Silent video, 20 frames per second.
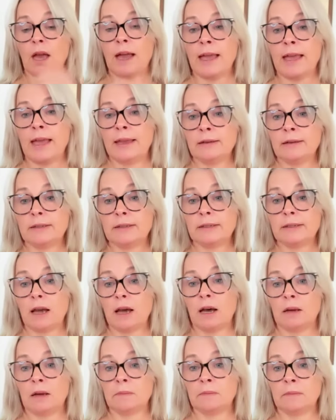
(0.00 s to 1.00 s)
and
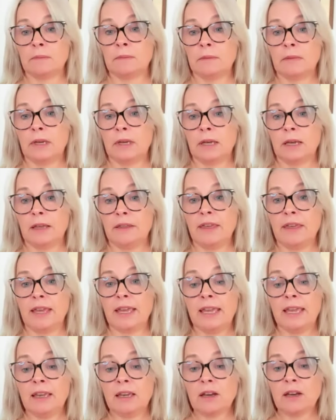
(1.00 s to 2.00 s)
um,
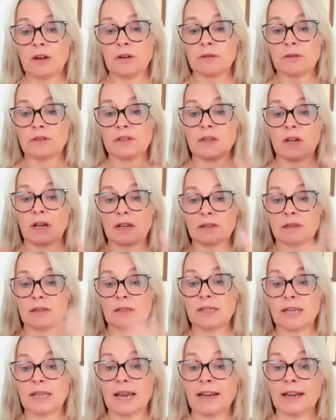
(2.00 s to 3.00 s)
the ego starts
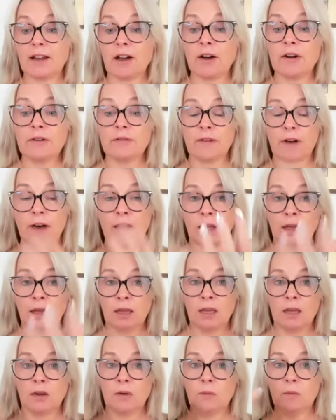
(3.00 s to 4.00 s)
to take over
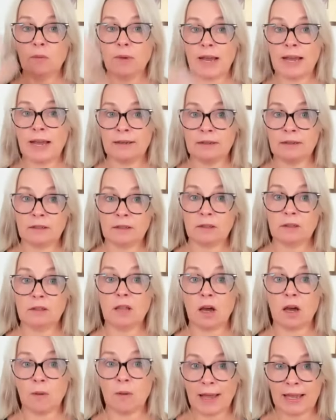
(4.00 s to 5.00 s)
when
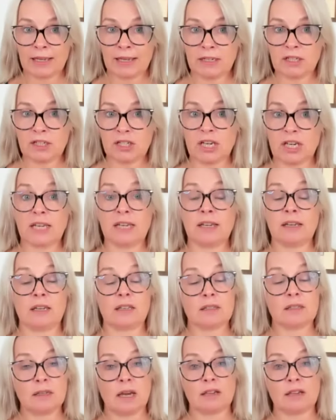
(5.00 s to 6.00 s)
lower energy
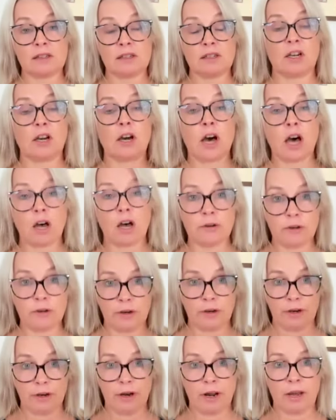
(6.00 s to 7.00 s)
starts to
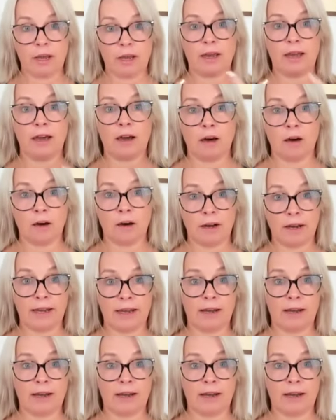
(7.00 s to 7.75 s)
coat our